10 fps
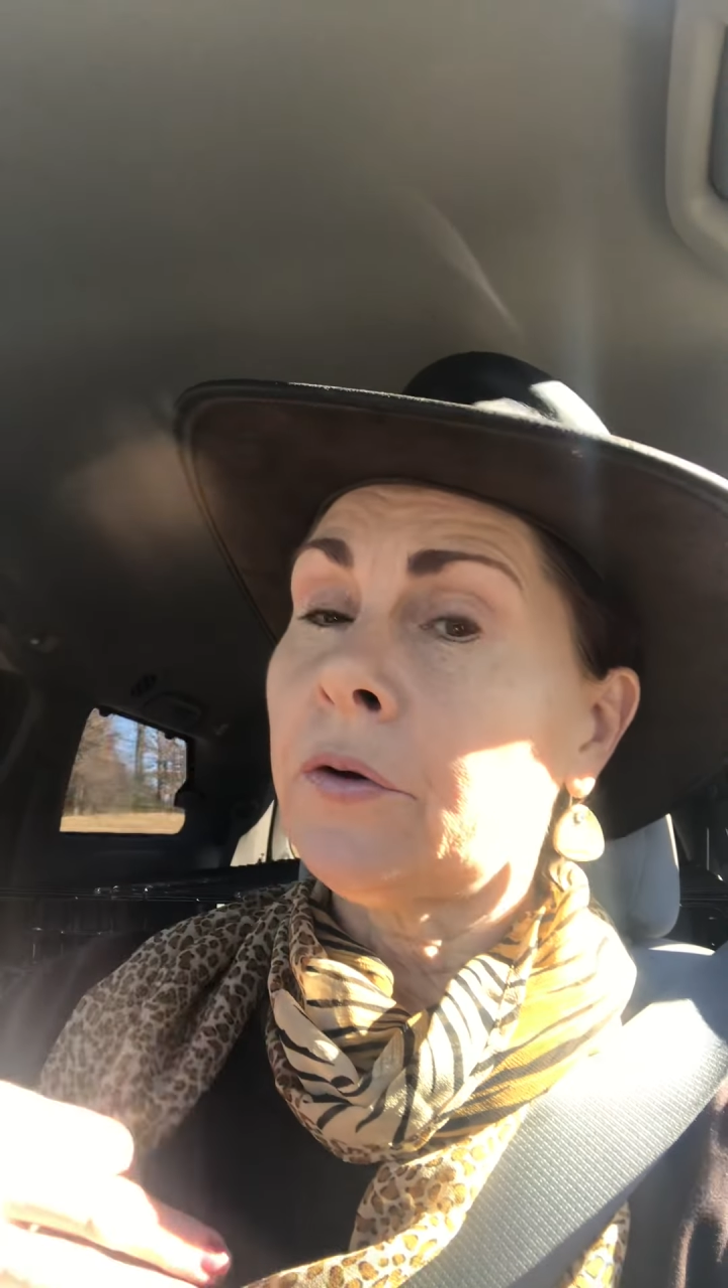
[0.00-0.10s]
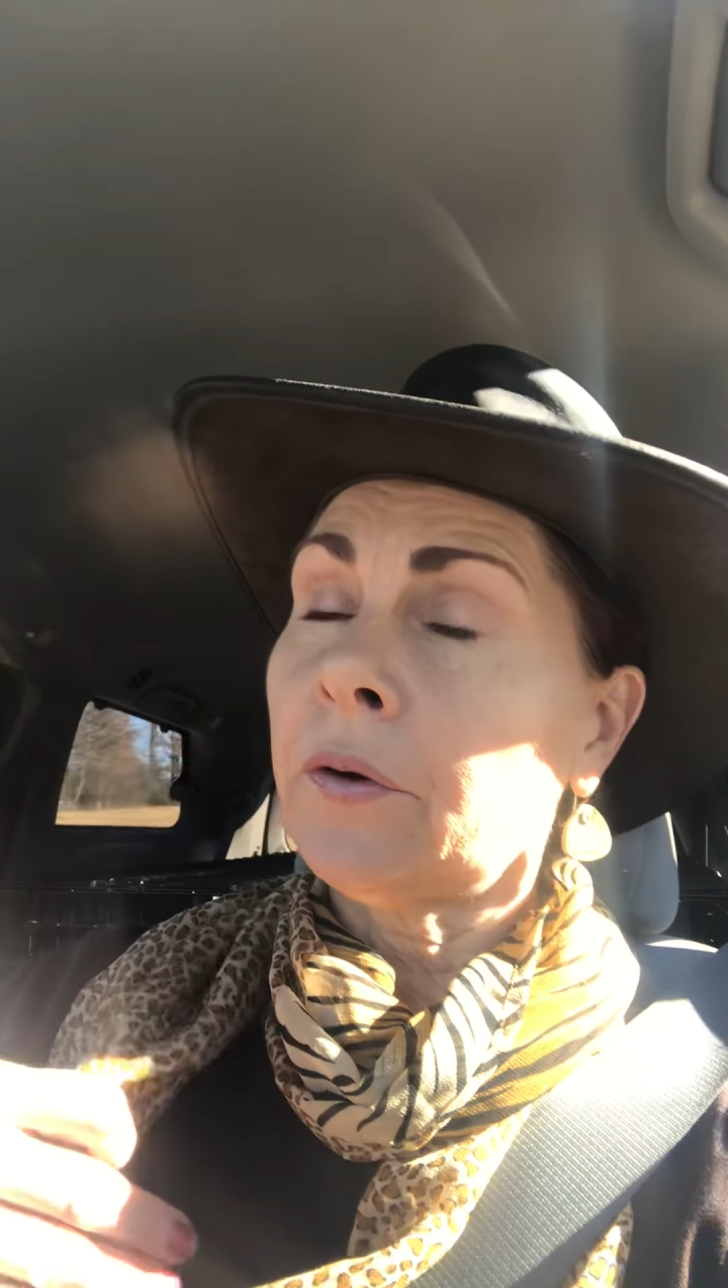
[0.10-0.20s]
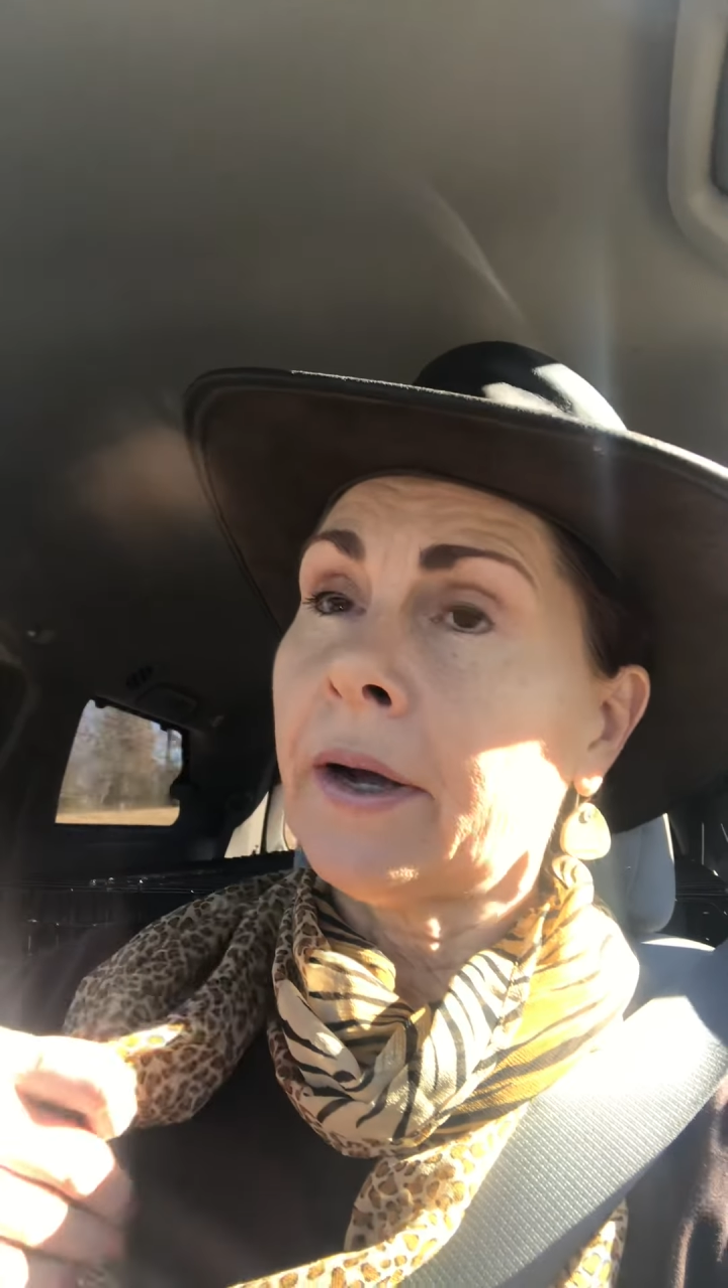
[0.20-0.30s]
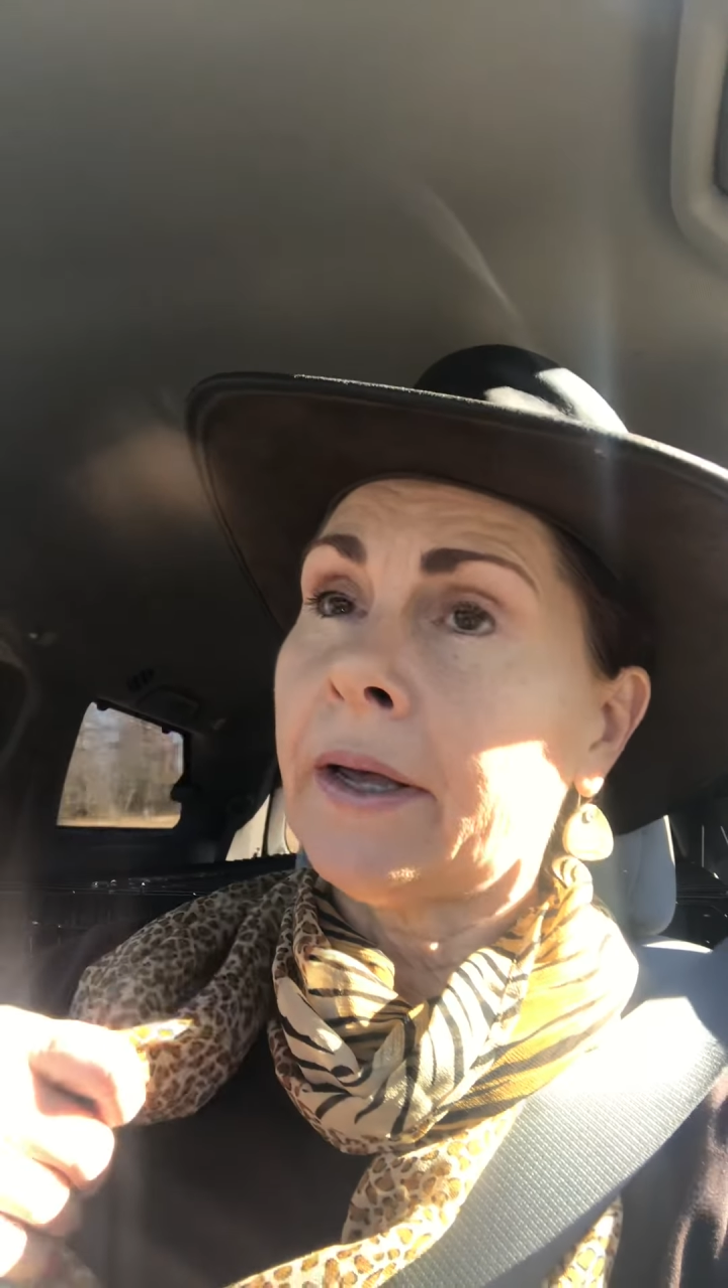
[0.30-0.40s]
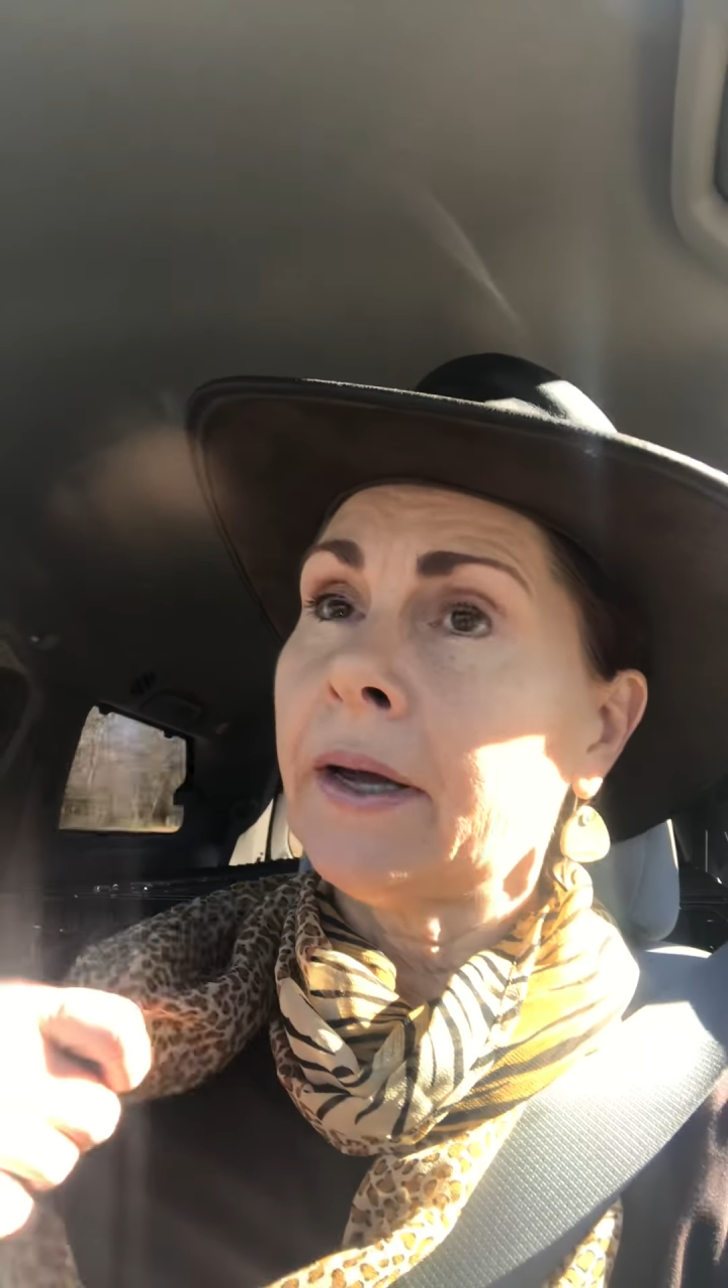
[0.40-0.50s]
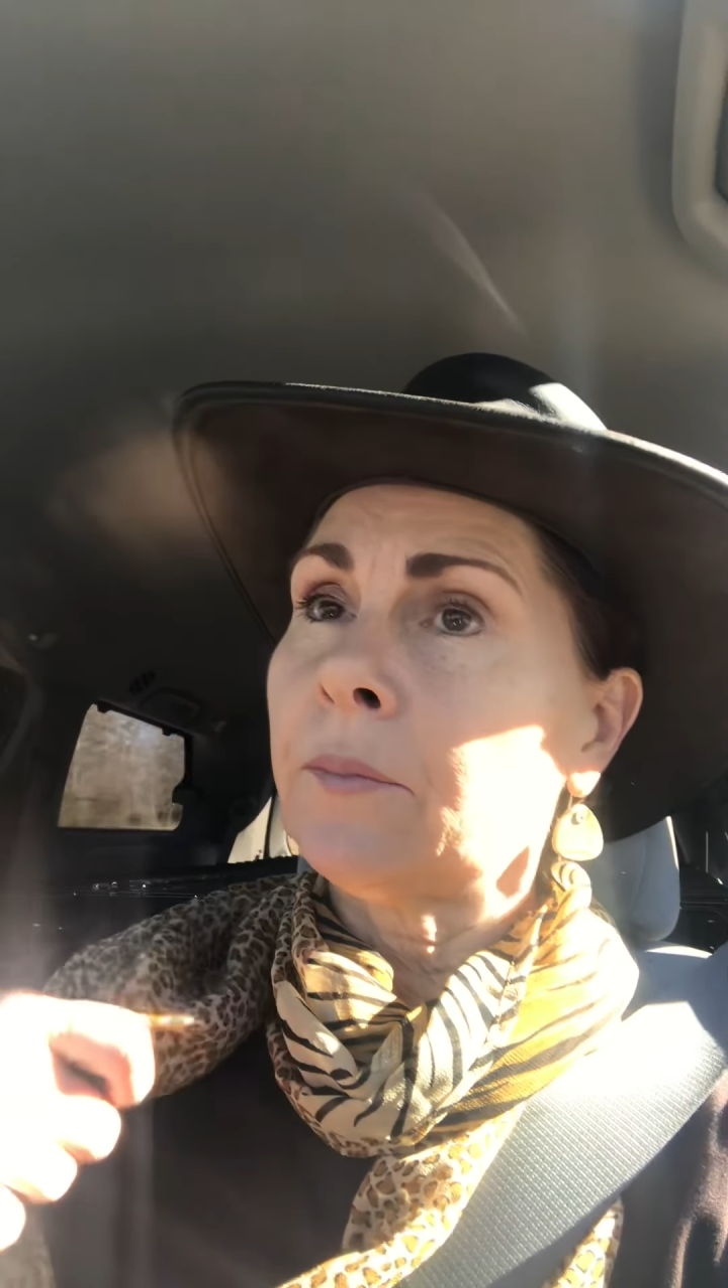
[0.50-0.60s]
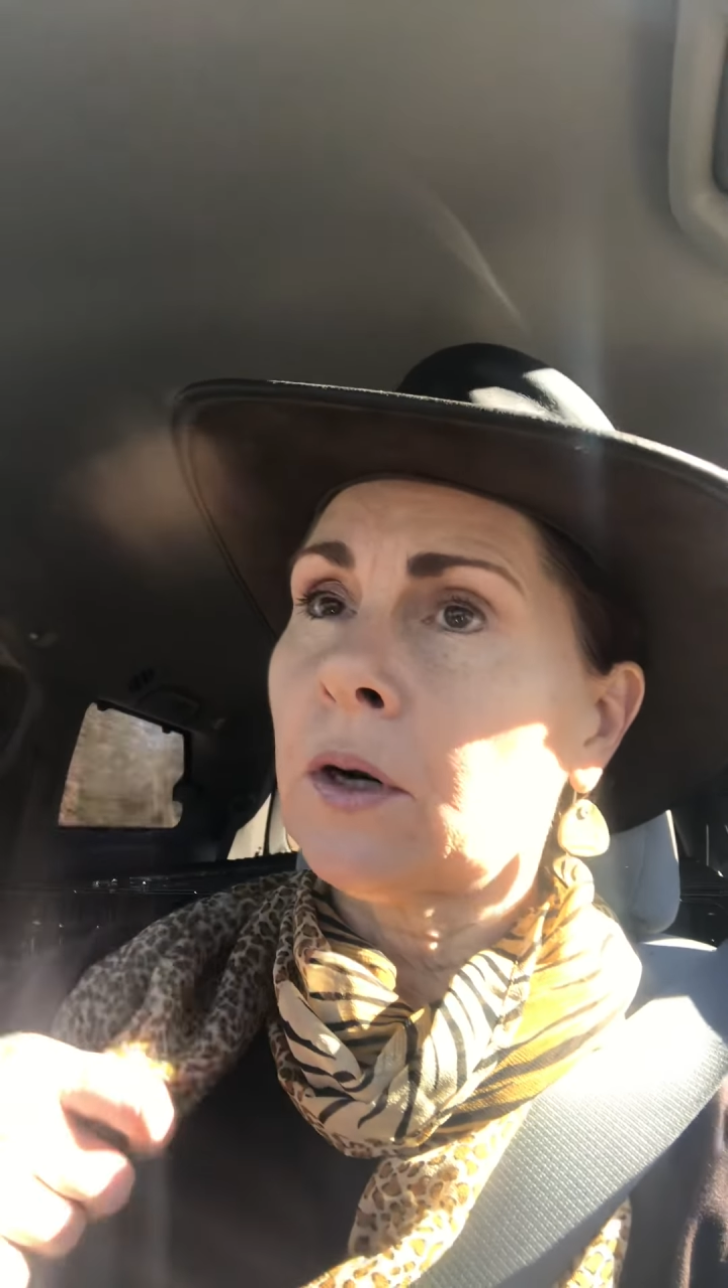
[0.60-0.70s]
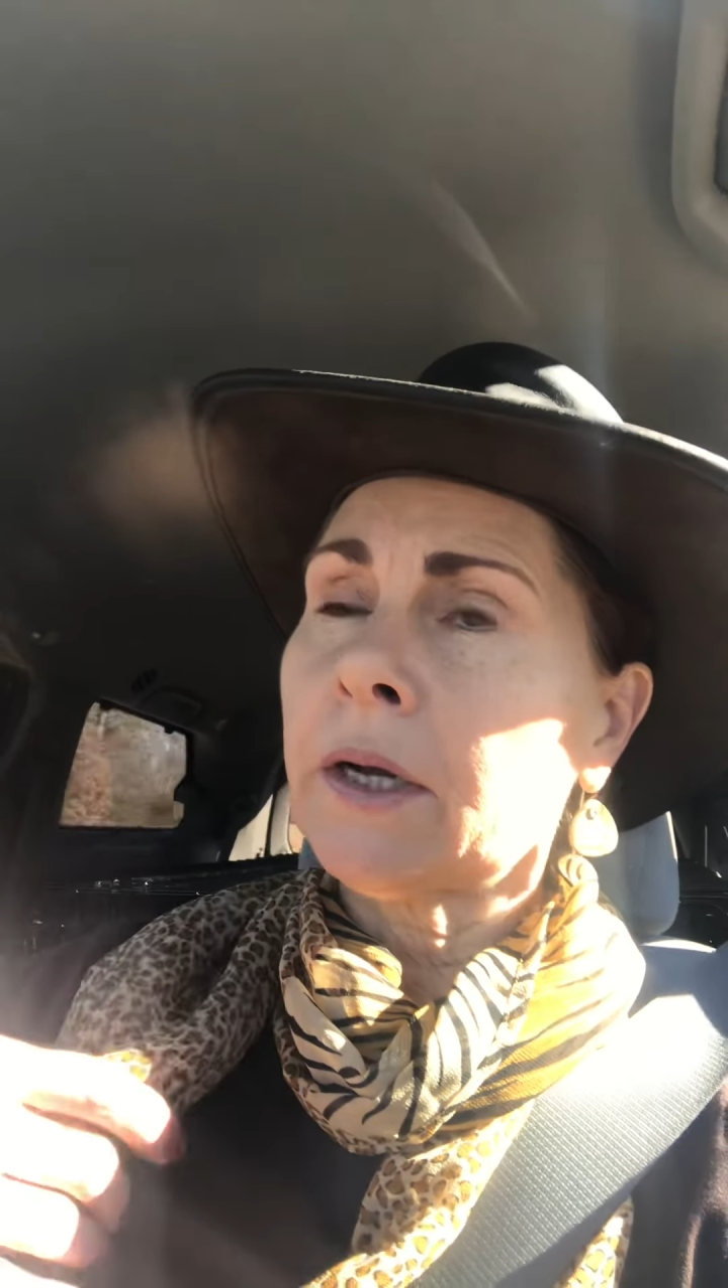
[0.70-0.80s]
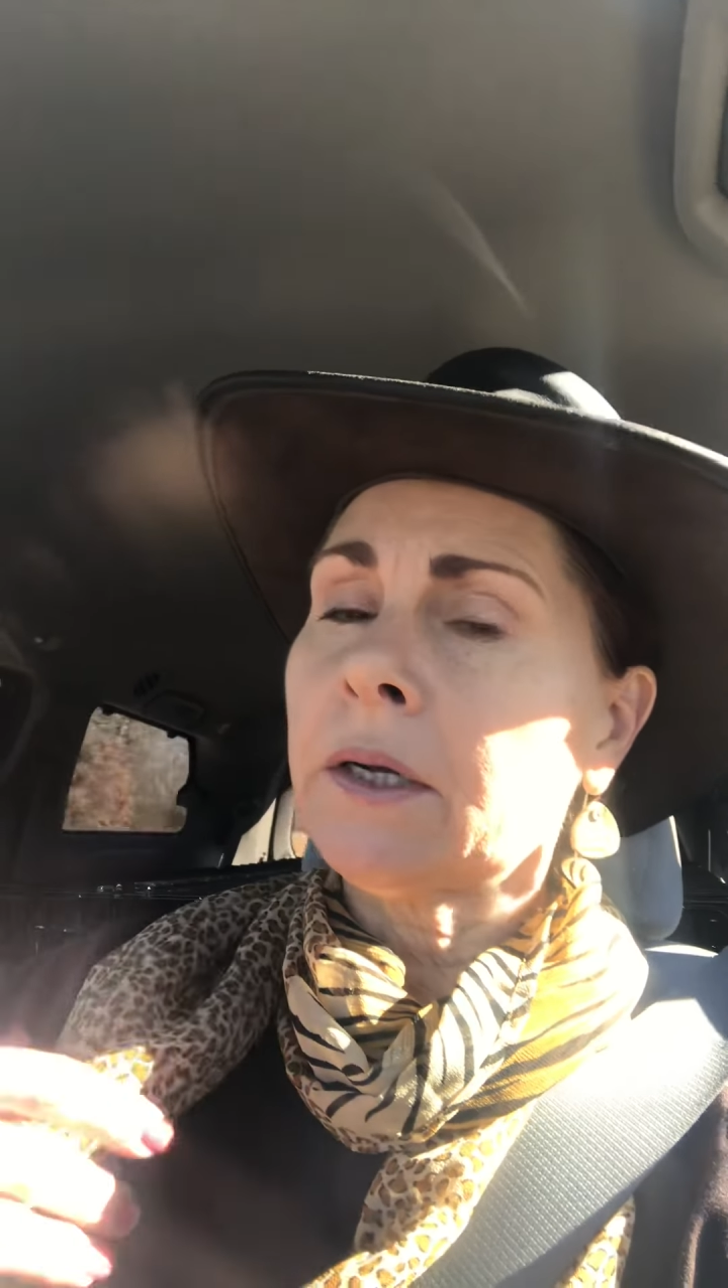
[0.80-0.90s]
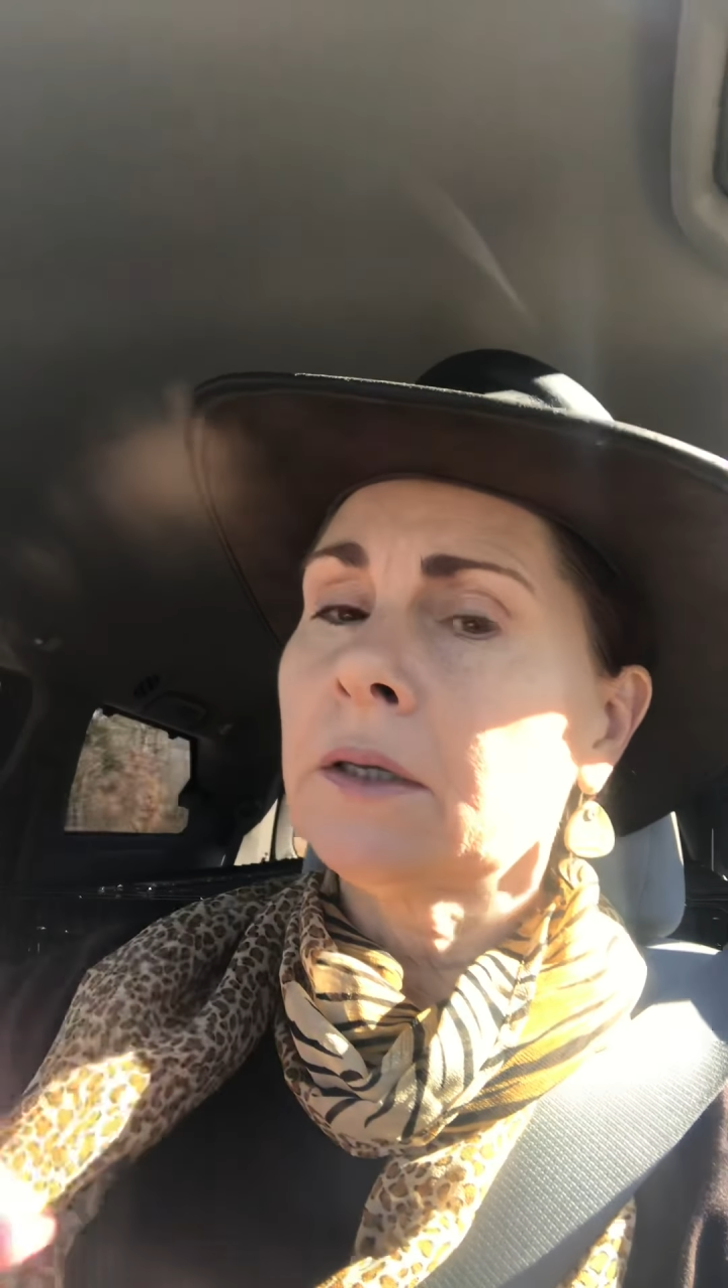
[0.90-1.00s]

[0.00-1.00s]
who I am, right?